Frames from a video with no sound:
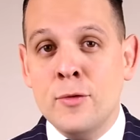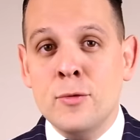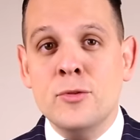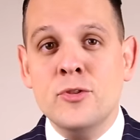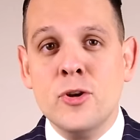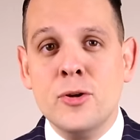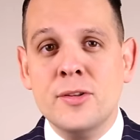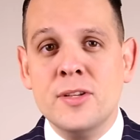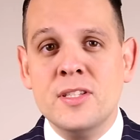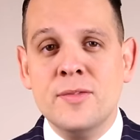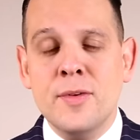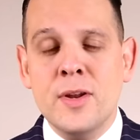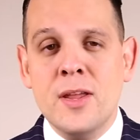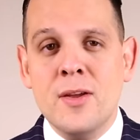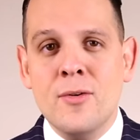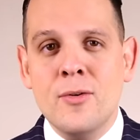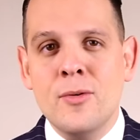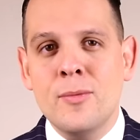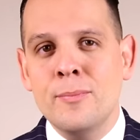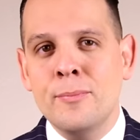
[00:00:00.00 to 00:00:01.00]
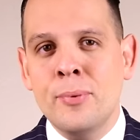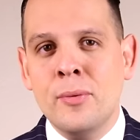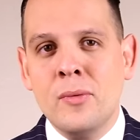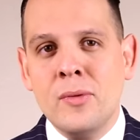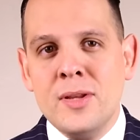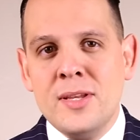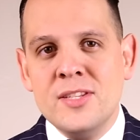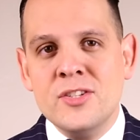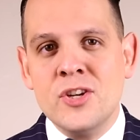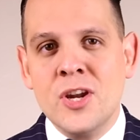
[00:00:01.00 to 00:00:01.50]
If you enjoyed this video,
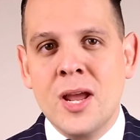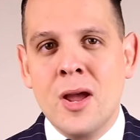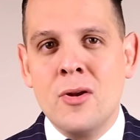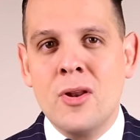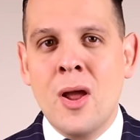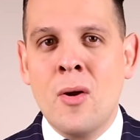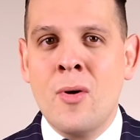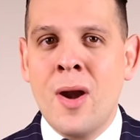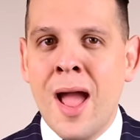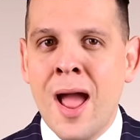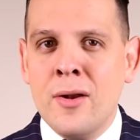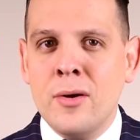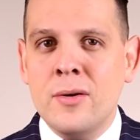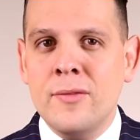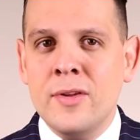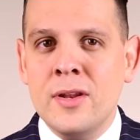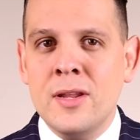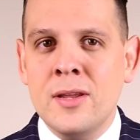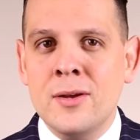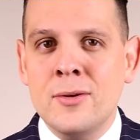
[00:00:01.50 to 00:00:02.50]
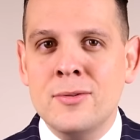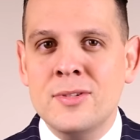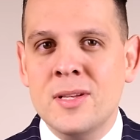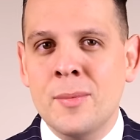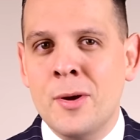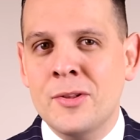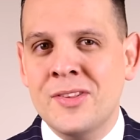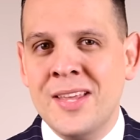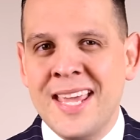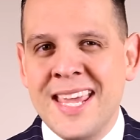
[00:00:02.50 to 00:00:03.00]
please check out our other
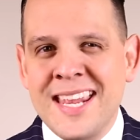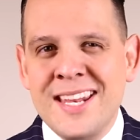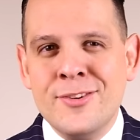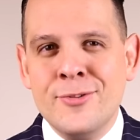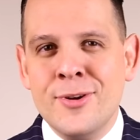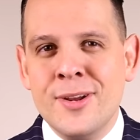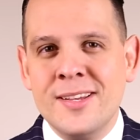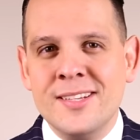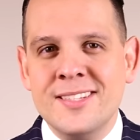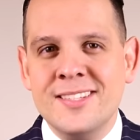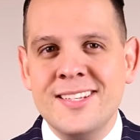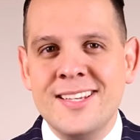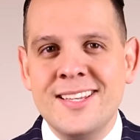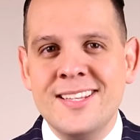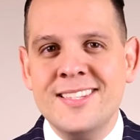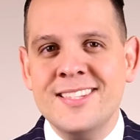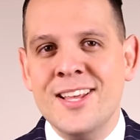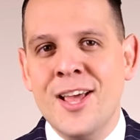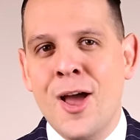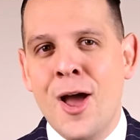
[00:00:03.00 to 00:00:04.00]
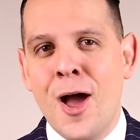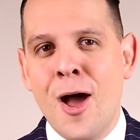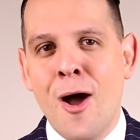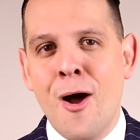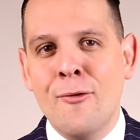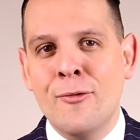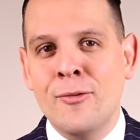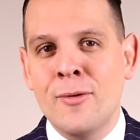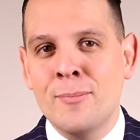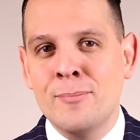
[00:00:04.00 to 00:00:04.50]
videos about the intricacies
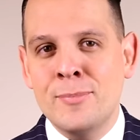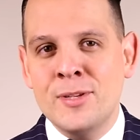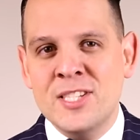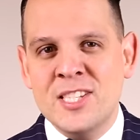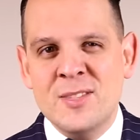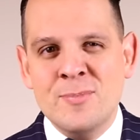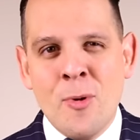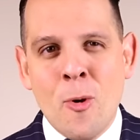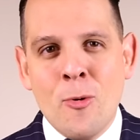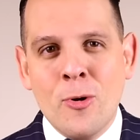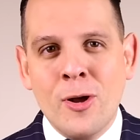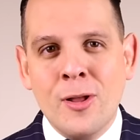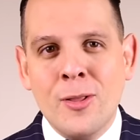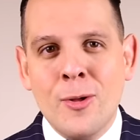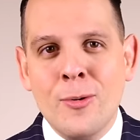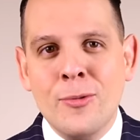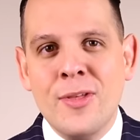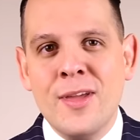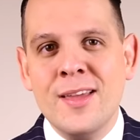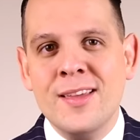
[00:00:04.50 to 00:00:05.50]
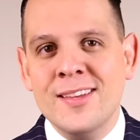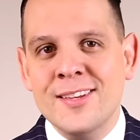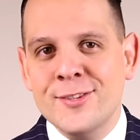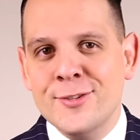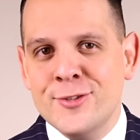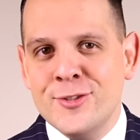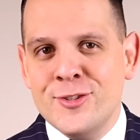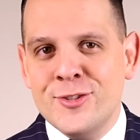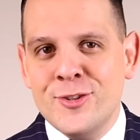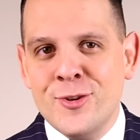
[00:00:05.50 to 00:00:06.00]
of bespoke clothing,
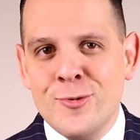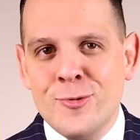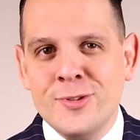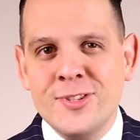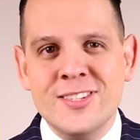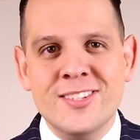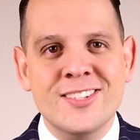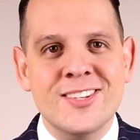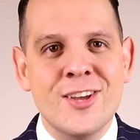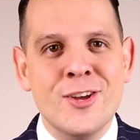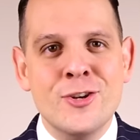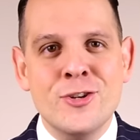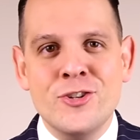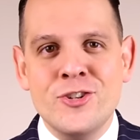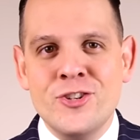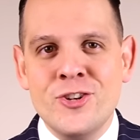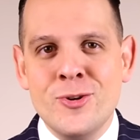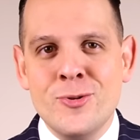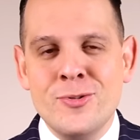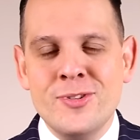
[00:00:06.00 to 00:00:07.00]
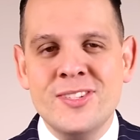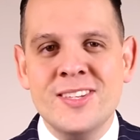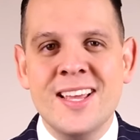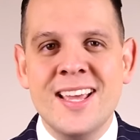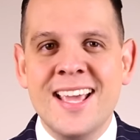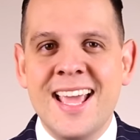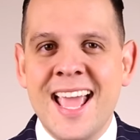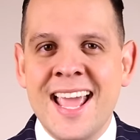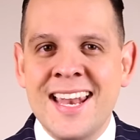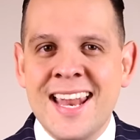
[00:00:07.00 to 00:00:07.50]
suits,
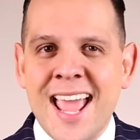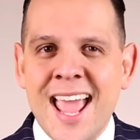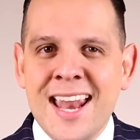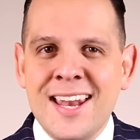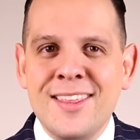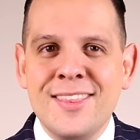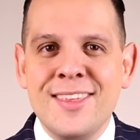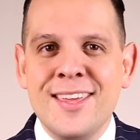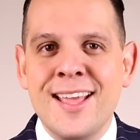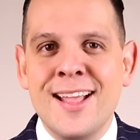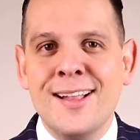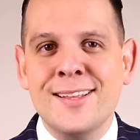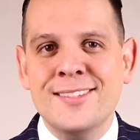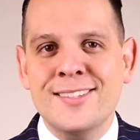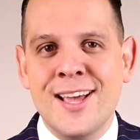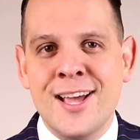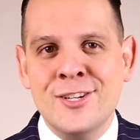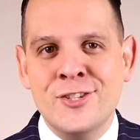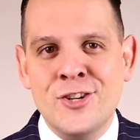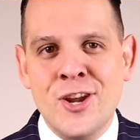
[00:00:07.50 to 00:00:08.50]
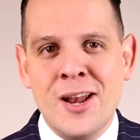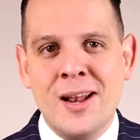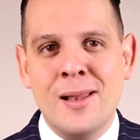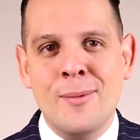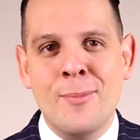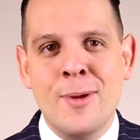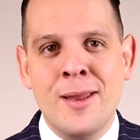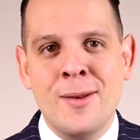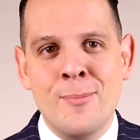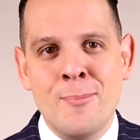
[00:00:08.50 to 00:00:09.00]
shoes, and anything else a
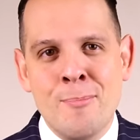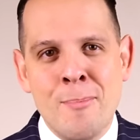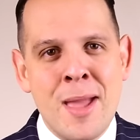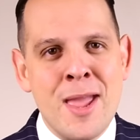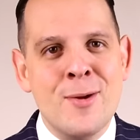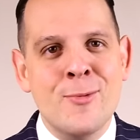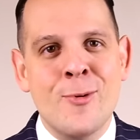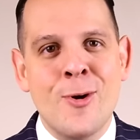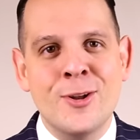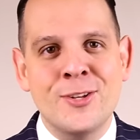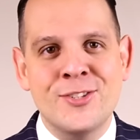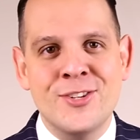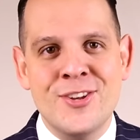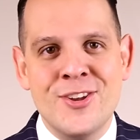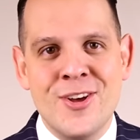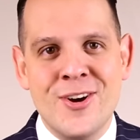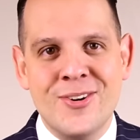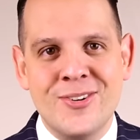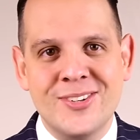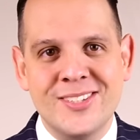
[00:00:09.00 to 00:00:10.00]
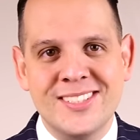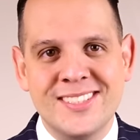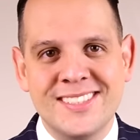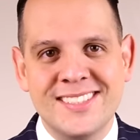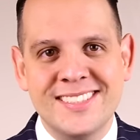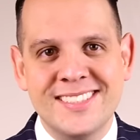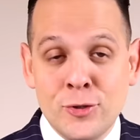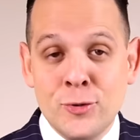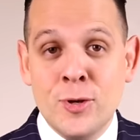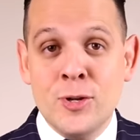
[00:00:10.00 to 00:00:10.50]
gentleman may want to know.
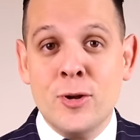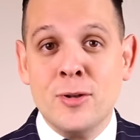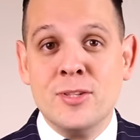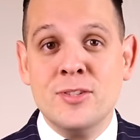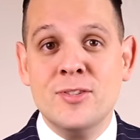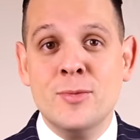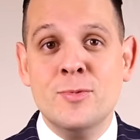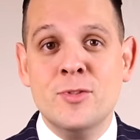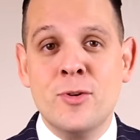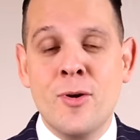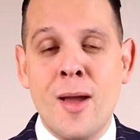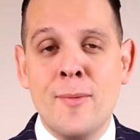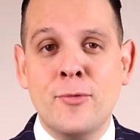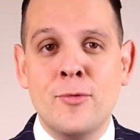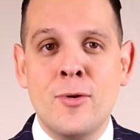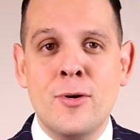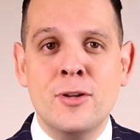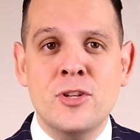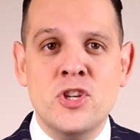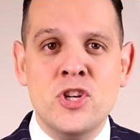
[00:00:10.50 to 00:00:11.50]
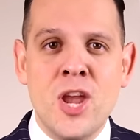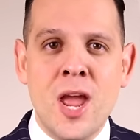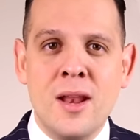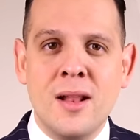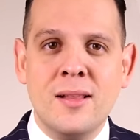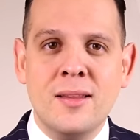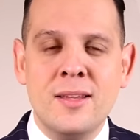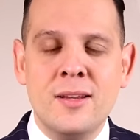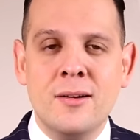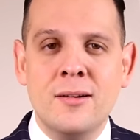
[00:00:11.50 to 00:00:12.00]
You can also subscribe to our
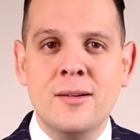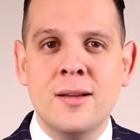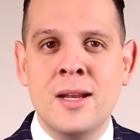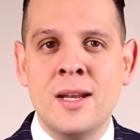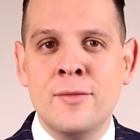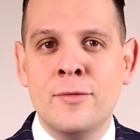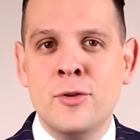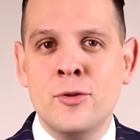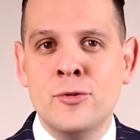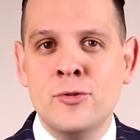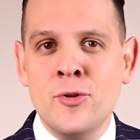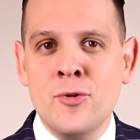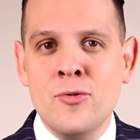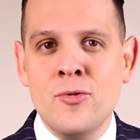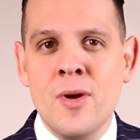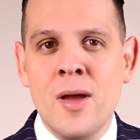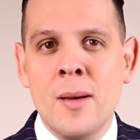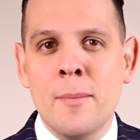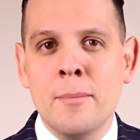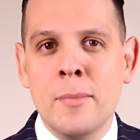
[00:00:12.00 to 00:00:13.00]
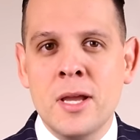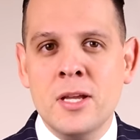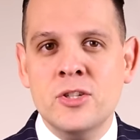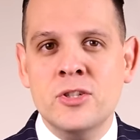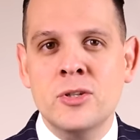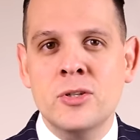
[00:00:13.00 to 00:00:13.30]
channel here, and if you do, make